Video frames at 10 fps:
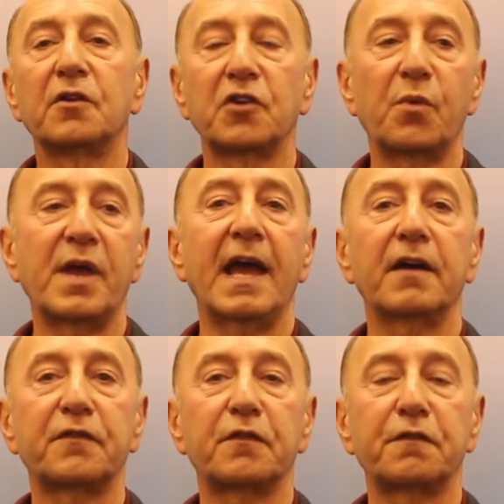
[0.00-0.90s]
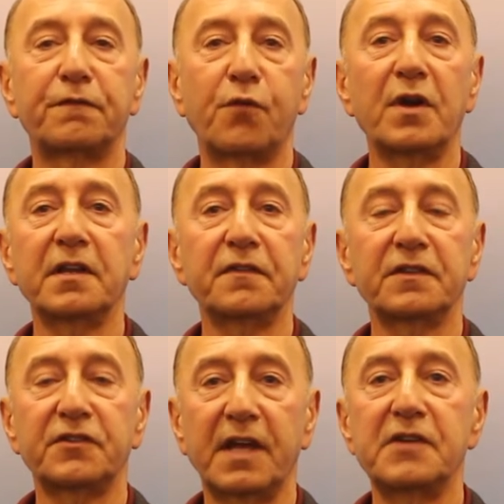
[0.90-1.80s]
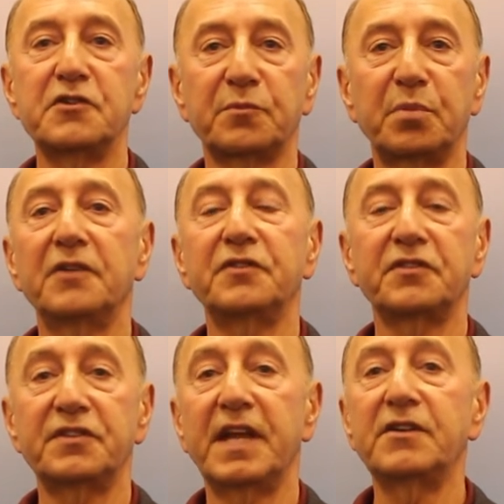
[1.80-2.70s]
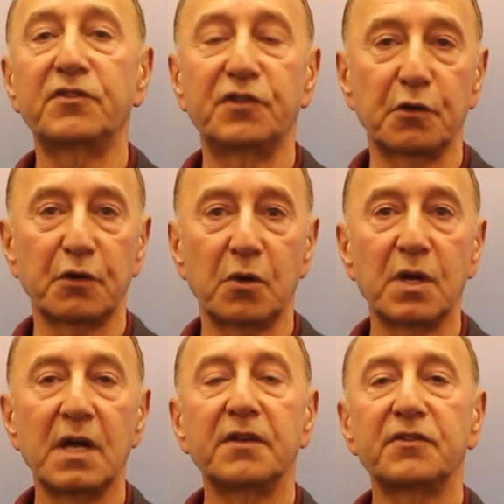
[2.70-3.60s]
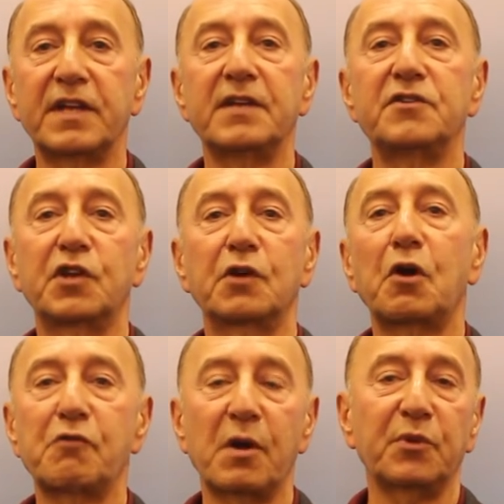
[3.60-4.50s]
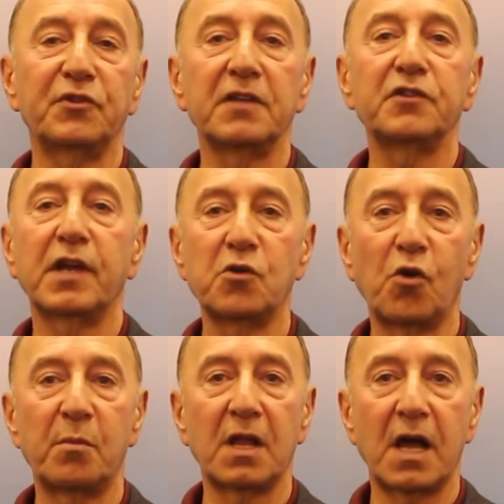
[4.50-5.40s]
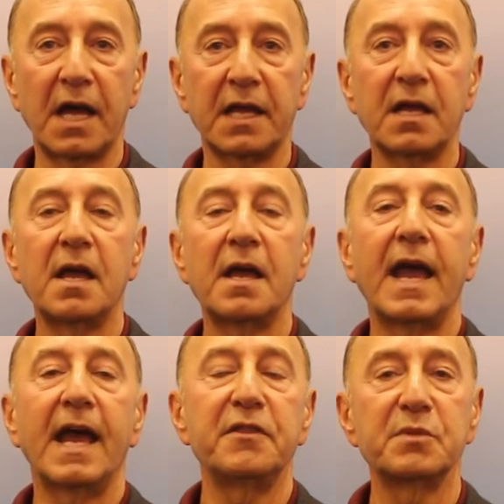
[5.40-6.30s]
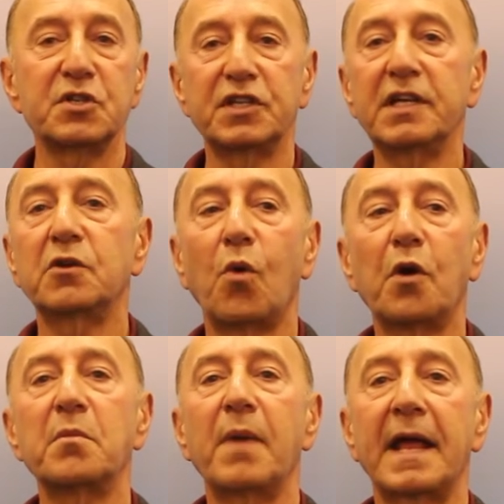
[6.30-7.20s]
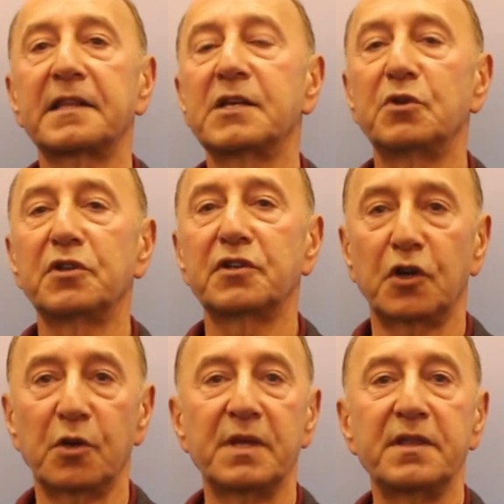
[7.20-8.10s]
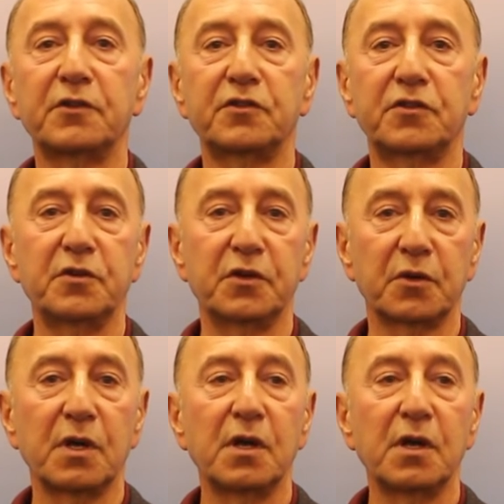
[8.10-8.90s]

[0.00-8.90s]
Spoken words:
So we have 4 different stages plus a stage 0. Stage 0 represents a normal eye, and the machine automatically will determine this to you.